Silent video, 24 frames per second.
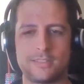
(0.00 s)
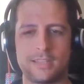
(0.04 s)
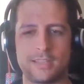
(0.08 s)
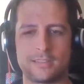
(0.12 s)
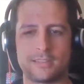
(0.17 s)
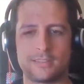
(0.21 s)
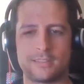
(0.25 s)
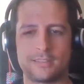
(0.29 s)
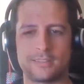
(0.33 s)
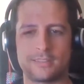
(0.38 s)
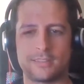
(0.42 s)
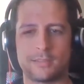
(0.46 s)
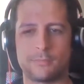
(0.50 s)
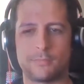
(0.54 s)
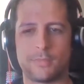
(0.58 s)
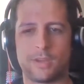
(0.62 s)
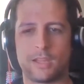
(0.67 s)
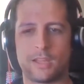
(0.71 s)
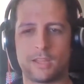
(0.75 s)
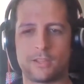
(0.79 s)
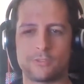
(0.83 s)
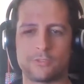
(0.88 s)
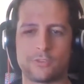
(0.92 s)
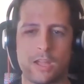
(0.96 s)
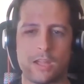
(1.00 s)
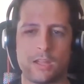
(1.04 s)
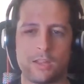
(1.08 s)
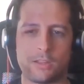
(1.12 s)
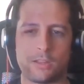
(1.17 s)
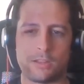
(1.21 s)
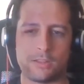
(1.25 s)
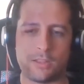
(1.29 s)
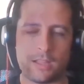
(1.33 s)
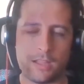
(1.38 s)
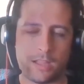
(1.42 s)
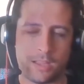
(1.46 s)
that some I
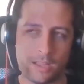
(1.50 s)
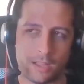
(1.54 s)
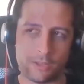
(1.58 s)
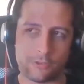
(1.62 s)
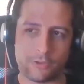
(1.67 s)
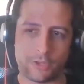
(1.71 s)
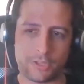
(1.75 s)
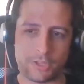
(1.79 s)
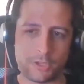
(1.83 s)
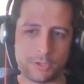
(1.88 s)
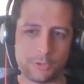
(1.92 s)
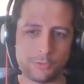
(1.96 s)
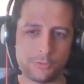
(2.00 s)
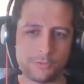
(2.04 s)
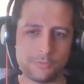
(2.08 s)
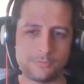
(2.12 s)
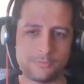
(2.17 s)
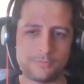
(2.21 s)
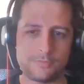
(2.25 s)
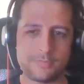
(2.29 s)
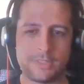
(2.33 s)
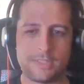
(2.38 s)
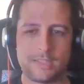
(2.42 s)
already knew,